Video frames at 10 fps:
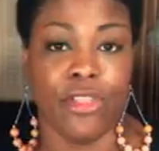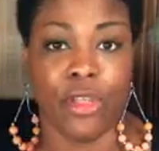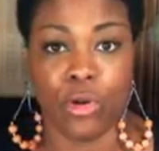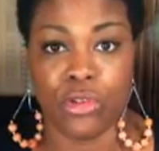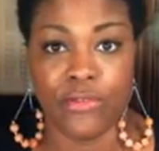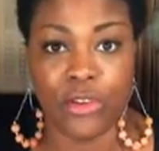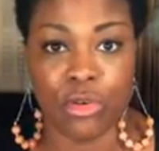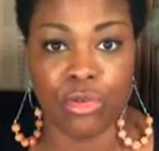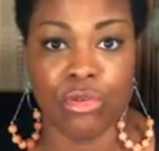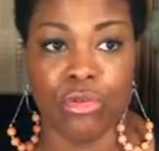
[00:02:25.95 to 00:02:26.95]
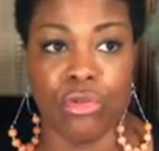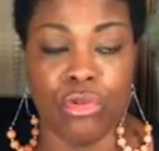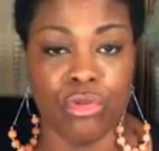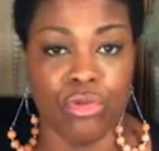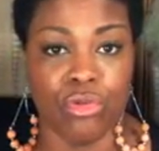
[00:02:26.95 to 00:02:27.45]
For those of you
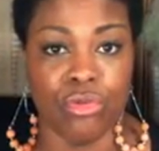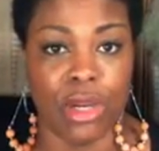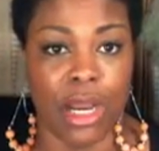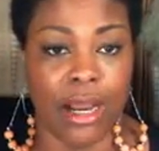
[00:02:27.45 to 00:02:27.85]
who